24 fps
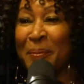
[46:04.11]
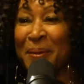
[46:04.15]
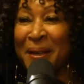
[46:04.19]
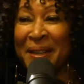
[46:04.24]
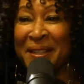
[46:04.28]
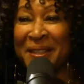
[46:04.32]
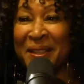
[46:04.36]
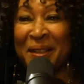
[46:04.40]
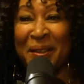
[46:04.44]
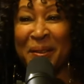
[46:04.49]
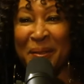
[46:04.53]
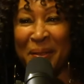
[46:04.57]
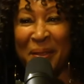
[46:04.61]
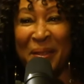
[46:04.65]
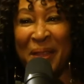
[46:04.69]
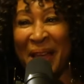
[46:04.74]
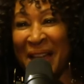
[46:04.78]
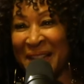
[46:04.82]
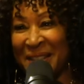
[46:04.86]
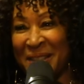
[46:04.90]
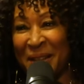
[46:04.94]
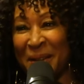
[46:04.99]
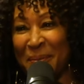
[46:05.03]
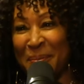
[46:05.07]
I mean,
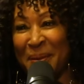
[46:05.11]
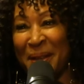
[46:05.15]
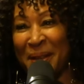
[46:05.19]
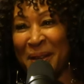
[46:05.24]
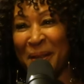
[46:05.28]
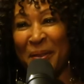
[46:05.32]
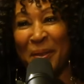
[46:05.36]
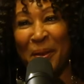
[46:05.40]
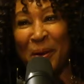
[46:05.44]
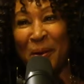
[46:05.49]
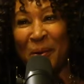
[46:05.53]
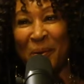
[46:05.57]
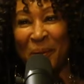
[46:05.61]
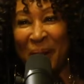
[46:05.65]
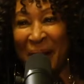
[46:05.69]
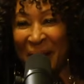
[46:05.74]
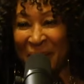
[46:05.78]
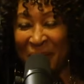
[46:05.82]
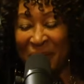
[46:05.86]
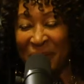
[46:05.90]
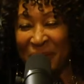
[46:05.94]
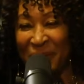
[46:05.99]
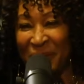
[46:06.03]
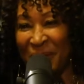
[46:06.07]
that's gonna be another
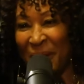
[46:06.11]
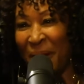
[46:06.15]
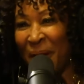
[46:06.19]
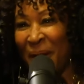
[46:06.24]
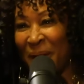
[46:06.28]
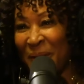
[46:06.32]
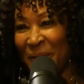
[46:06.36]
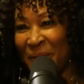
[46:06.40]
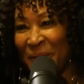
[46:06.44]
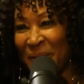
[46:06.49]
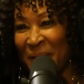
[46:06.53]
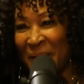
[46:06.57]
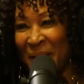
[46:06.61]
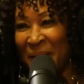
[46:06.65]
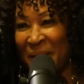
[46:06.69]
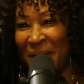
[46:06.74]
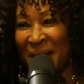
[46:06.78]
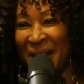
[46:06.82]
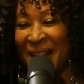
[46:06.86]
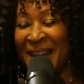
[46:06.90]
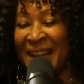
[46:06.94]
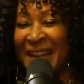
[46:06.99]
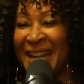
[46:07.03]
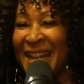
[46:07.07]
great art
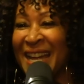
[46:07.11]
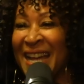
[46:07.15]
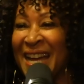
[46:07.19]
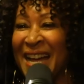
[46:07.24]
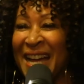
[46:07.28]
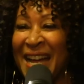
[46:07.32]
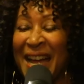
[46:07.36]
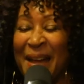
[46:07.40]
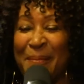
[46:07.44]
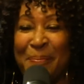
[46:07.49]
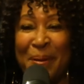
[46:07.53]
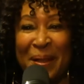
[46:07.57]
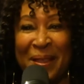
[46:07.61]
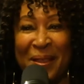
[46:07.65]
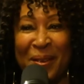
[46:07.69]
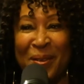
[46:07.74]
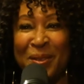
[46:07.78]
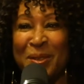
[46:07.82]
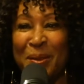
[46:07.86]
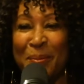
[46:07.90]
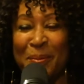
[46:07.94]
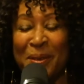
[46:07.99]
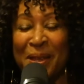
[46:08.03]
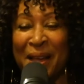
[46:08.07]
fair. But
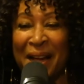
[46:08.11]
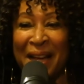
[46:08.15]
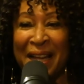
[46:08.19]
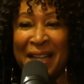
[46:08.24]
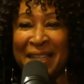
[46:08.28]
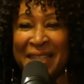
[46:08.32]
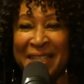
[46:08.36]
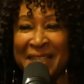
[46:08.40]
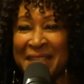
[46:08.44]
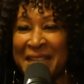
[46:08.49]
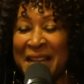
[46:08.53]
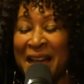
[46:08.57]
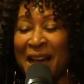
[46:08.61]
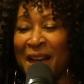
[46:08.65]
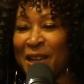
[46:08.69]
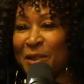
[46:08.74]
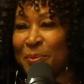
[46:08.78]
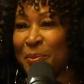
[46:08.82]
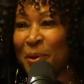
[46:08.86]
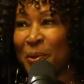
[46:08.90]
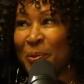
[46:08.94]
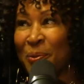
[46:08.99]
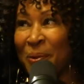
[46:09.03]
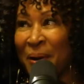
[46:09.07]
there's some youngins,
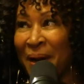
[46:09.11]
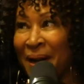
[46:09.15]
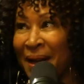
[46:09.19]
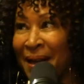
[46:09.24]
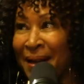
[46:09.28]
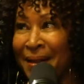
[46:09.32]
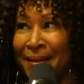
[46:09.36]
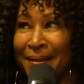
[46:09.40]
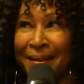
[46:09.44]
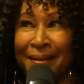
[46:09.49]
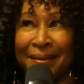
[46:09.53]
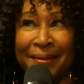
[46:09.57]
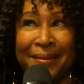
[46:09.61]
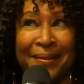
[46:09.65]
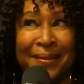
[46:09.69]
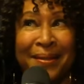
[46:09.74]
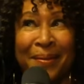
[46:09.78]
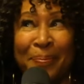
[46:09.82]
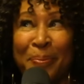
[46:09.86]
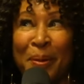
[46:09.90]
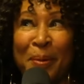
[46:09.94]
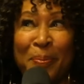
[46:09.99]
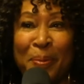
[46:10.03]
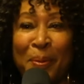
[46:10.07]
Cosmo White.
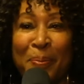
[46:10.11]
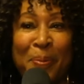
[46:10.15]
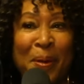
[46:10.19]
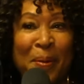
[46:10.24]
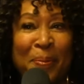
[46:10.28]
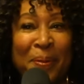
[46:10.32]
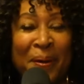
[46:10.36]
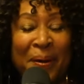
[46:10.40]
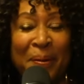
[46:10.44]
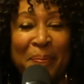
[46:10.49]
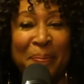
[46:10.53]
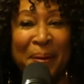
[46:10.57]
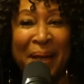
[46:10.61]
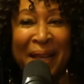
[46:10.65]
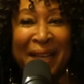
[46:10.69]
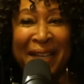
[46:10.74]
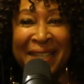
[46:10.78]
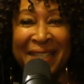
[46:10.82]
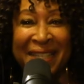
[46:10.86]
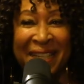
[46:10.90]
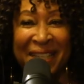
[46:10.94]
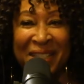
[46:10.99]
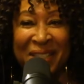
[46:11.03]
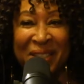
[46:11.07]
There's the people aren't
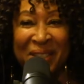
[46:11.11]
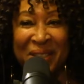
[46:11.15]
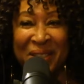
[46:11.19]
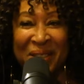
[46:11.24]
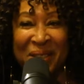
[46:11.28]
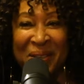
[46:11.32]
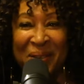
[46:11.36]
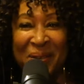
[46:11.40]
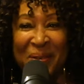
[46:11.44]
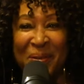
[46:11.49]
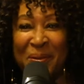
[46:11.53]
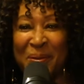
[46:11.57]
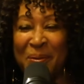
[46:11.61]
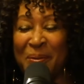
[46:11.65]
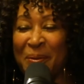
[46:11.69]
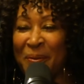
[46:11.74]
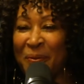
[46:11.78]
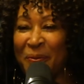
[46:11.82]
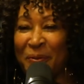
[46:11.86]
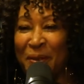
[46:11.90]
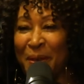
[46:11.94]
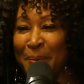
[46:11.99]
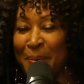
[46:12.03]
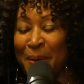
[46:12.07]
paying attention
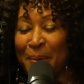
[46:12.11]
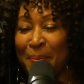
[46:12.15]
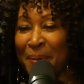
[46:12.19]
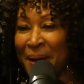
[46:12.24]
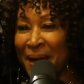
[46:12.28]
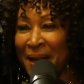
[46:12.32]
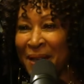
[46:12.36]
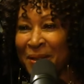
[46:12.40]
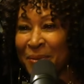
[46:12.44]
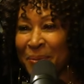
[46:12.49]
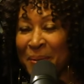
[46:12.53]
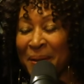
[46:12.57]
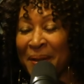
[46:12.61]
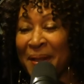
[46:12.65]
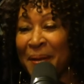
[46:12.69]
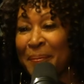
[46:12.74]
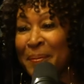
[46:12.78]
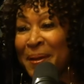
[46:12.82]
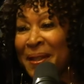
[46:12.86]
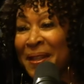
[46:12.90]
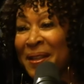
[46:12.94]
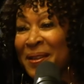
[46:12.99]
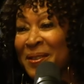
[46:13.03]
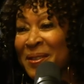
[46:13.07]
to, Phoebe
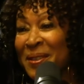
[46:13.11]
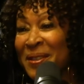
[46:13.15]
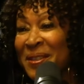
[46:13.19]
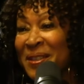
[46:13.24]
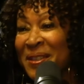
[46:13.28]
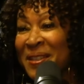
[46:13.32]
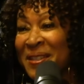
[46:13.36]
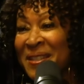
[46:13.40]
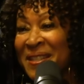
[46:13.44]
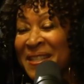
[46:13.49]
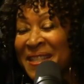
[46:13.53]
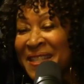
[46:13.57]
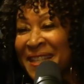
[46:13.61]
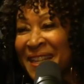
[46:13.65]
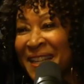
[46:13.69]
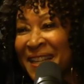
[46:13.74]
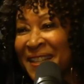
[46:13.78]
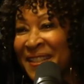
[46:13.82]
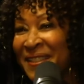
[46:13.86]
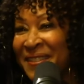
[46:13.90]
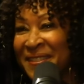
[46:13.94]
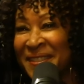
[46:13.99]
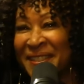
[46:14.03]
Boswell. I mean, there's just.